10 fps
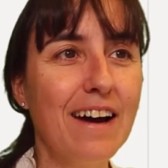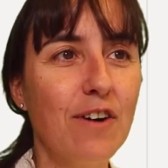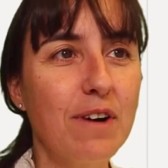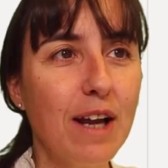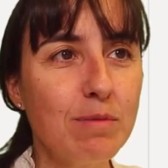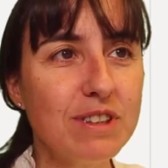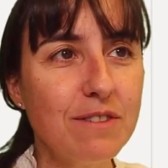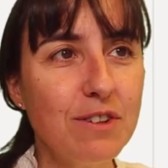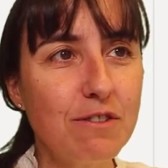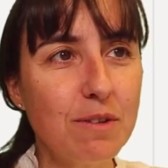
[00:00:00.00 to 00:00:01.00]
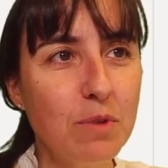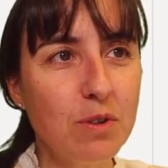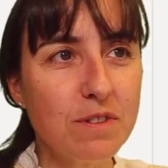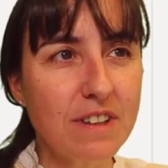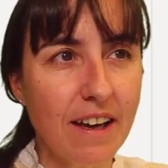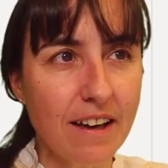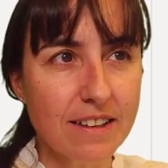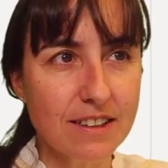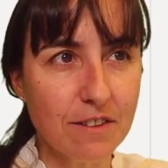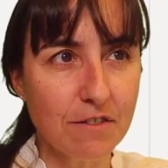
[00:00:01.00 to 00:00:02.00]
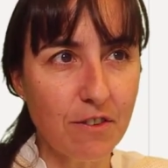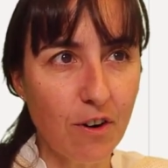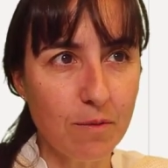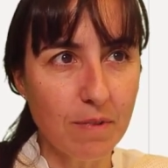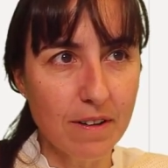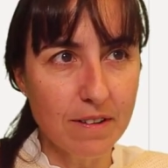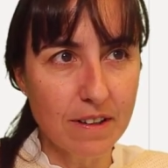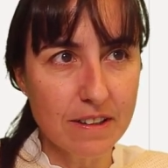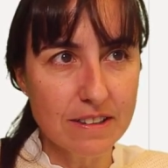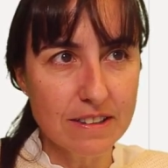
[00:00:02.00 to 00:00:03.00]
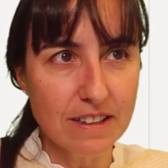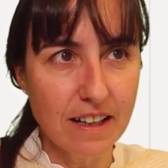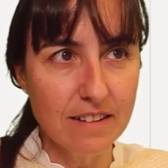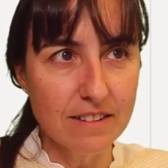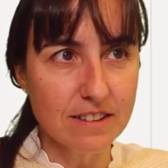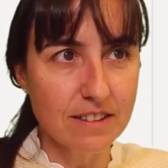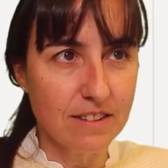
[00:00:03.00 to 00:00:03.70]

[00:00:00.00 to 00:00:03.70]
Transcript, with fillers: now, what happens if you remove text from sales?